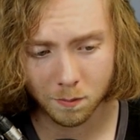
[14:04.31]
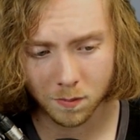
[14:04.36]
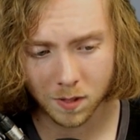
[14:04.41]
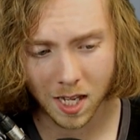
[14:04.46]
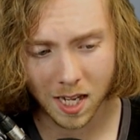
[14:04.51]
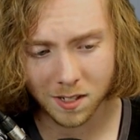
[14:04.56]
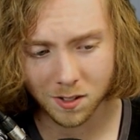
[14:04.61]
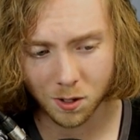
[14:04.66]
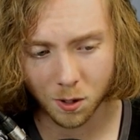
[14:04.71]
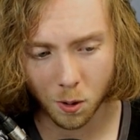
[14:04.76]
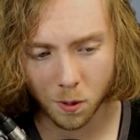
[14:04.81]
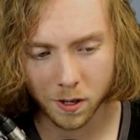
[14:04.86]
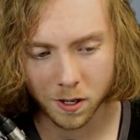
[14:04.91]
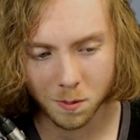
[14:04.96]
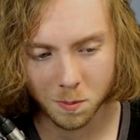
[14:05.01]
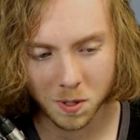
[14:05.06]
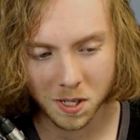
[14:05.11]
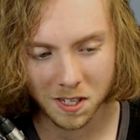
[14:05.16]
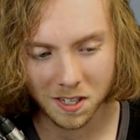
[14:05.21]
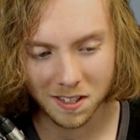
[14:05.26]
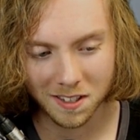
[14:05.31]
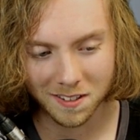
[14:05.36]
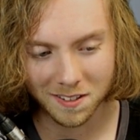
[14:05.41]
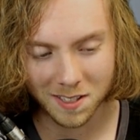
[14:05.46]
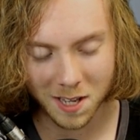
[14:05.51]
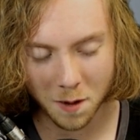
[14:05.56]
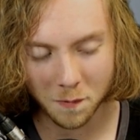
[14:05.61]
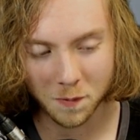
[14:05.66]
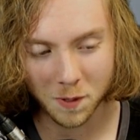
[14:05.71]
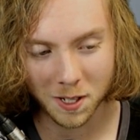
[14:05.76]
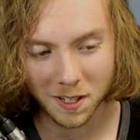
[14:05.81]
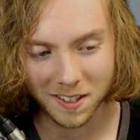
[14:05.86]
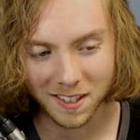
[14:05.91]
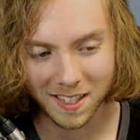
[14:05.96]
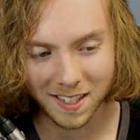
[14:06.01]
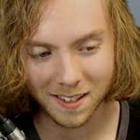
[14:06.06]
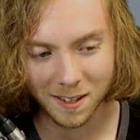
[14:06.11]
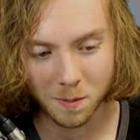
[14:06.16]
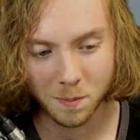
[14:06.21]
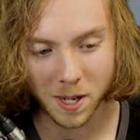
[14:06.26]
that's going to be definitely
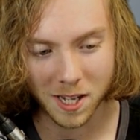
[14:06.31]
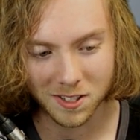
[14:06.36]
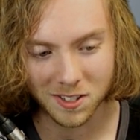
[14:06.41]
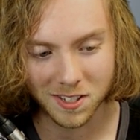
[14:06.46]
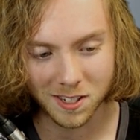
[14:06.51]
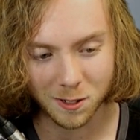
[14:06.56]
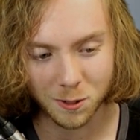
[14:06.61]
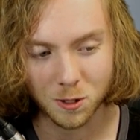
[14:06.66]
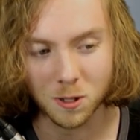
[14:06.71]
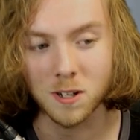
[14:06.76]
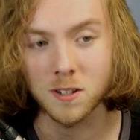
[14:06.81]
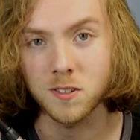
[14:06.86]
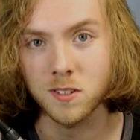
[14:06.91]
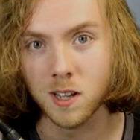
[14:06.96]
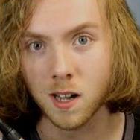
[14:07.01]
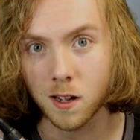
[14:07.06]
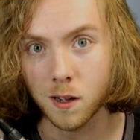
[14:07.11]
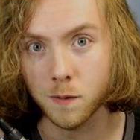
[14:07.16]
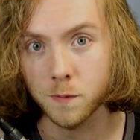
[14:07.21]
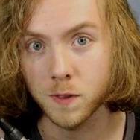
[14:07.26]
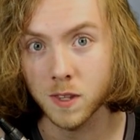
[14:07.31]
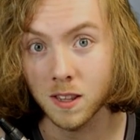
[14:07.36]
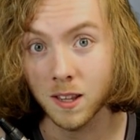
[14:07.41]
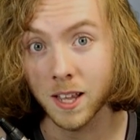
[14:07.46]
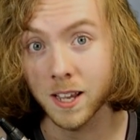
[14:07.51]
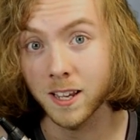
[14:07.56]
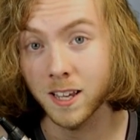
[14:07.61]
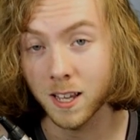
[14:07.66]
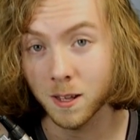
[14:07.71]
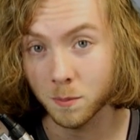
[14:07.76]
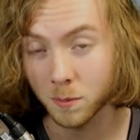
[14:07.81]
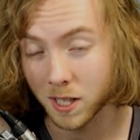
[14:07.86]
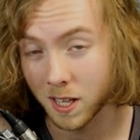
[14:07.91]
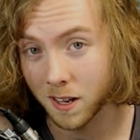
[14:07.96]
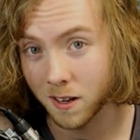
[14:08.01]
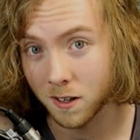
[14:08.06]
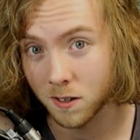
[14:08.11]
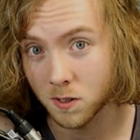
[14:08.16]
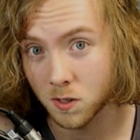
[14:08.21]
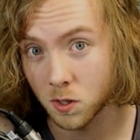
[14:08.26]
in the best interest of the late game
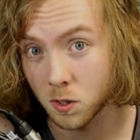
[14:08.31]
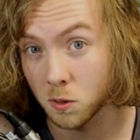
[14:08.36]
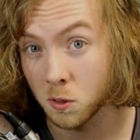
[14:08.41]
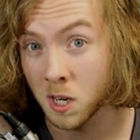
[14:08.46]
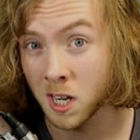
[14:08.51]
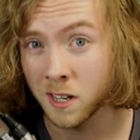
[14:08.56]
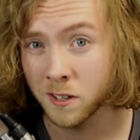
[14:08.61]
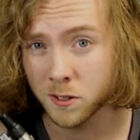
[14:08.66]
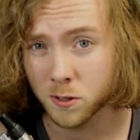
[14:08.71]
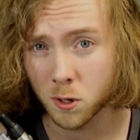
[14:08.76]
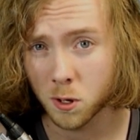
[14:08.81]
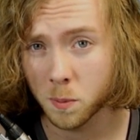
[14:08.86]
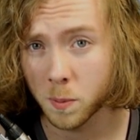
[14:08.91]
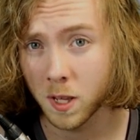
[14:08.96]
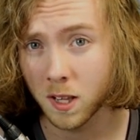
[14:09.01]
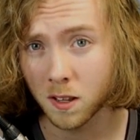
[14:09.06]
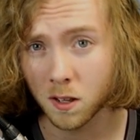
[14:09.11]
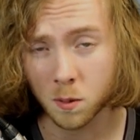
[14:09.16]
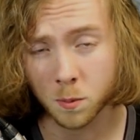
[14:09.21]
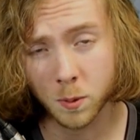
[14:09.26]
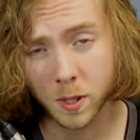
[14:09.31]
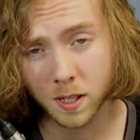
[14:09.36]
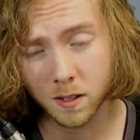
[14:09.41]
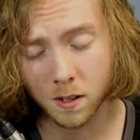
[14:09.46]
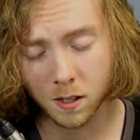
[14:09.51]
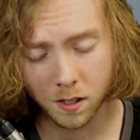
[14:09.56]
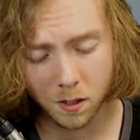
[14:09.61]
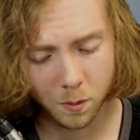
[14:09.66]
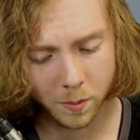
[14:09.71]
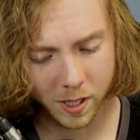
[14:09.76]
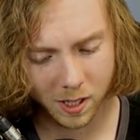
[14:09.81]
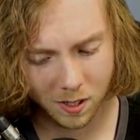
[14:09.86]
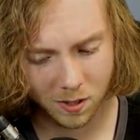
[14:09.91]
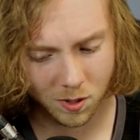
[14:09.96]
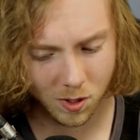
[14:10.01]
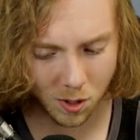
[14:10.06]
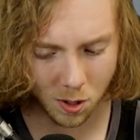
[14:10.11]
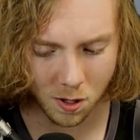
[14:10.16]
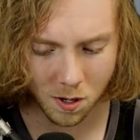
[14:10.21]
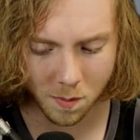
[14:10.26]
player to sort of be a little bit
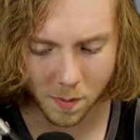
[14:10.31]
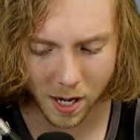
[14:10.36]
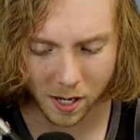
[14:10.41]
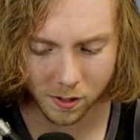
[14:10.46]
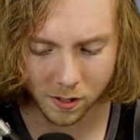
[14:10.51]
concerned about,